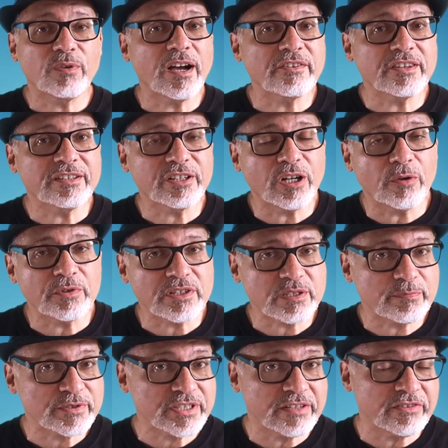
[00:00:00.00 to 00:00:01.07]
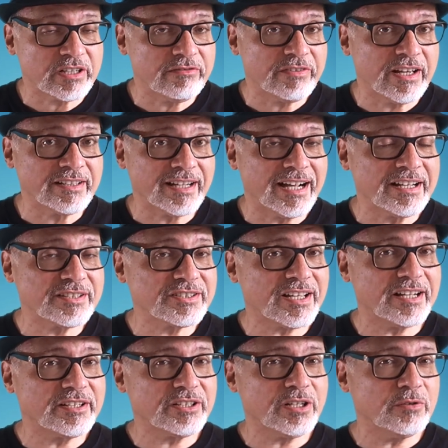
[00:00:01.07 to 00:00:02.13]
Rather than go with a specific event, I
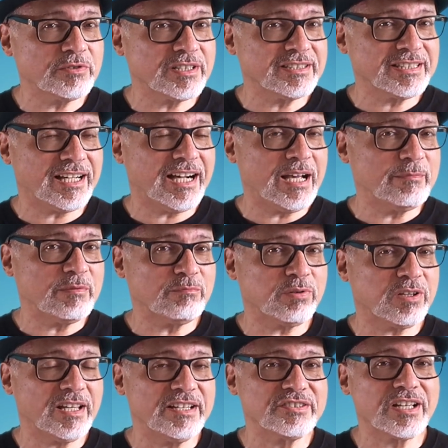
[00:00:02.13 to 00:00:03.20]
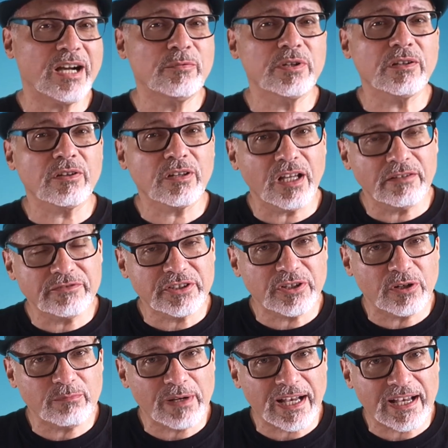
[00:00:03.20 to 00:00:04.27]
decided to go with the time and place. I would love to
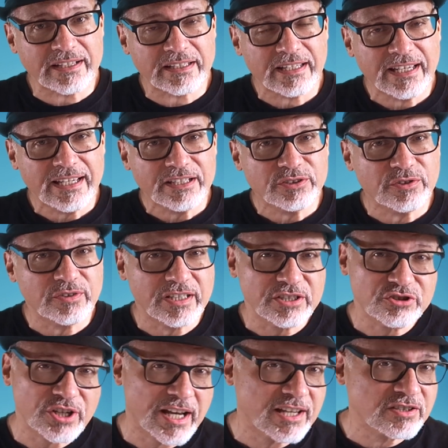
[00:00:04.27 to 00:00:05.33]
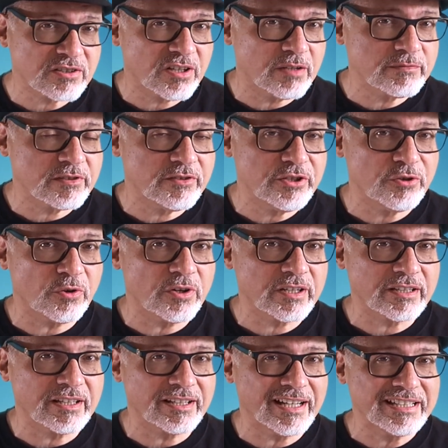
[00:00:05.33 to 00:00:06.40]
go back to the jazz clubs of New
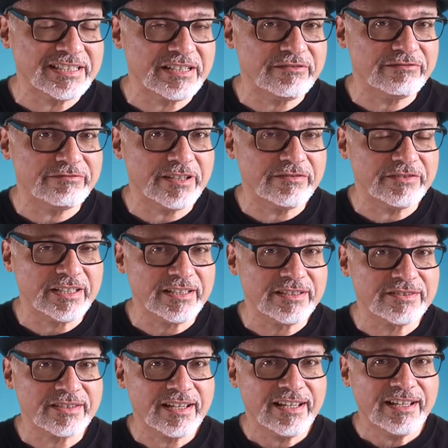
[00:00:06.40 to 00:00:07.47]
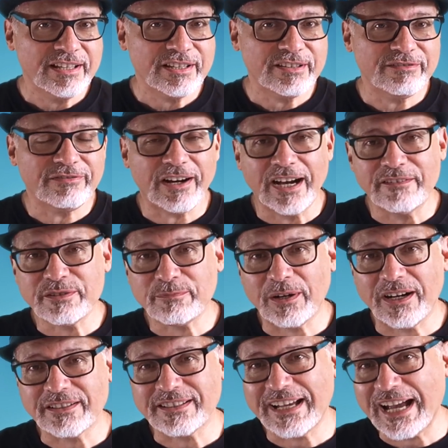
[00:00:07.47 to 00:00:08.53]
York in the 1950s. The Five
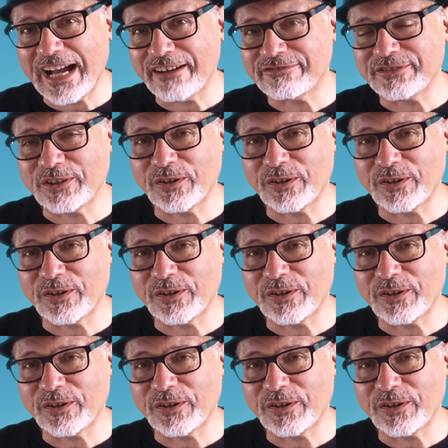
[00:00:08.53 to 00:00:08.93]
Spot, the Half